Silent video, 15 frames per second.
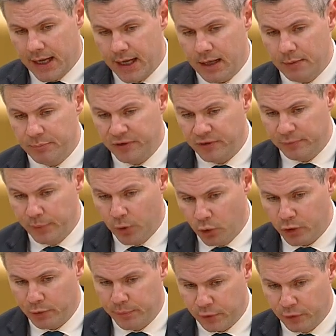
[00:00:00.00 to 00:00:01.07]
a
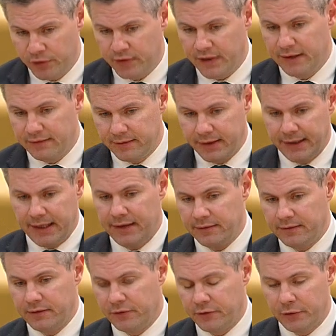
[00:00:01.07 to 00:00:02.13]
bespoke process that
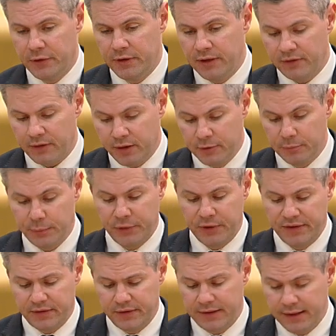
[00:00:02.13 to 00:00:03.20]
gets us through these
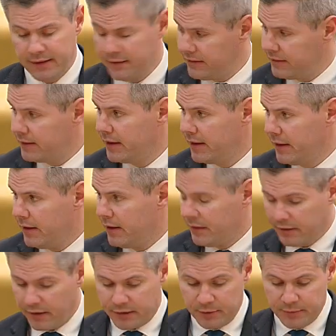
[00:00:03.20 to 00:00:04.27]
unprecedented
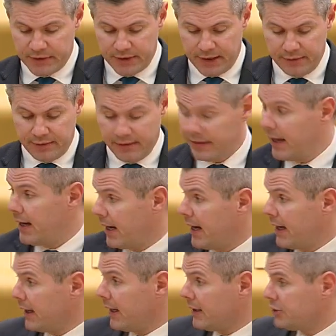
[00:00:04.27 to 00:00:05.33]
circumstances.
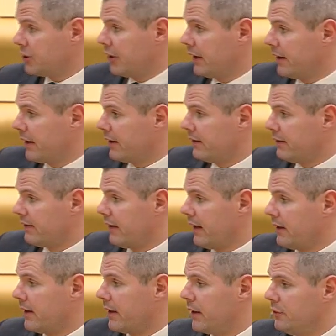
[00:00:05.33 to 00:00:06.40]
I share the
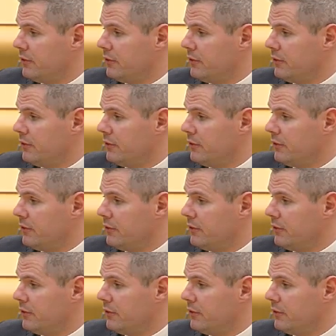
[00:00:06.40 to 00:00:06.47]
concern